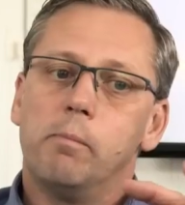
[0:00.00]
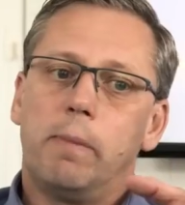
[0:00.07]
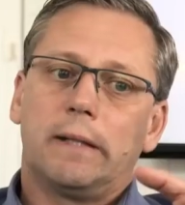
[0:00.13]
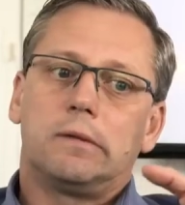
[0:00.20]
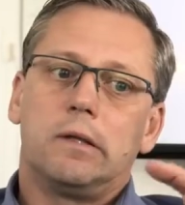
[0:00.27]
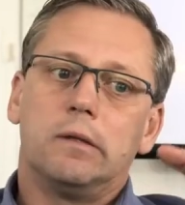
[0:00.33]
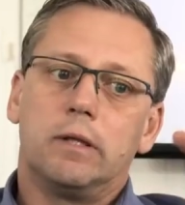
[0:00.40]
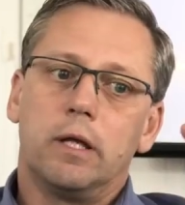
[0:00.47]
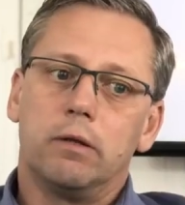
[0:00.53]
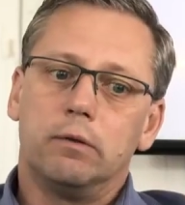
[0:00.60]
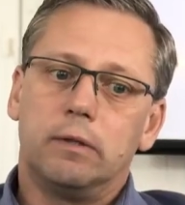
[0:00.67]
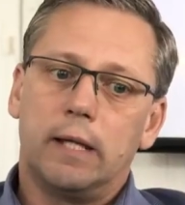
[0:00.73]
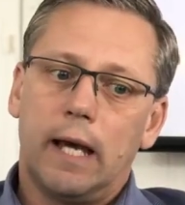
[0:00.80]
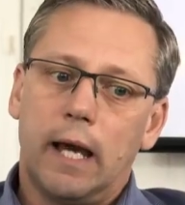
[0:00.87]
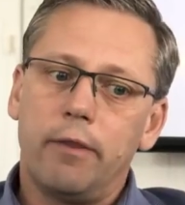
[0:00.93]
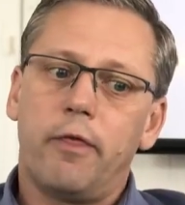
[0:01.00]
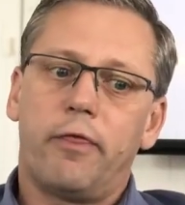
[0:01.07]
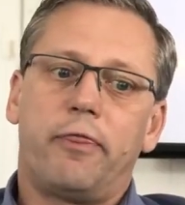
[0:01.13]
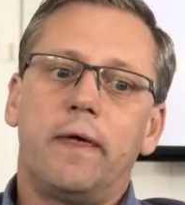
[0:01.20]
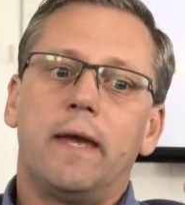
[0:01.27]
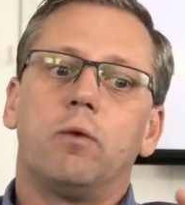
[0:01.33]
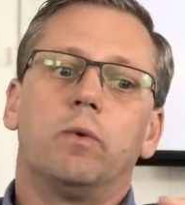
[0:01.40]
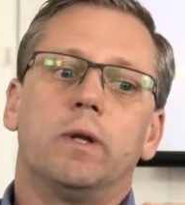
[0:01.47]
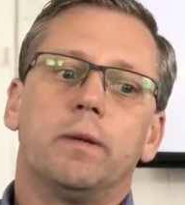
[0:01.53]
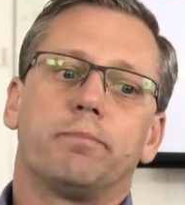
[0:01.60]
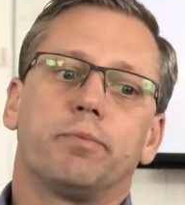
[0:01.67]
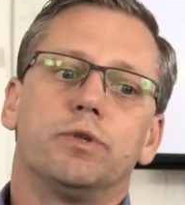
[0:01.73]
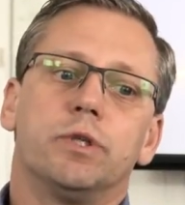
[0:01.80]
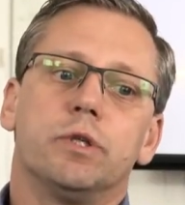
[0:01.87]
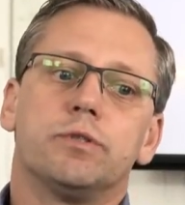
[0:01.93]
But the other thing with the
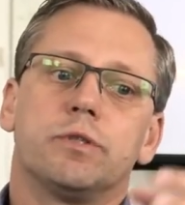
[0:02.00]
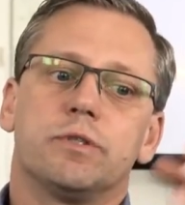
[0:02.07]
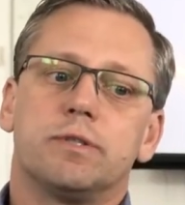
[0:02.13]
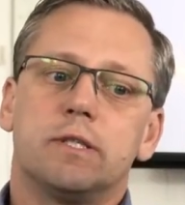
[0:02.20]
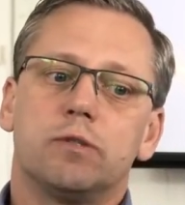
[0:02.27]
producers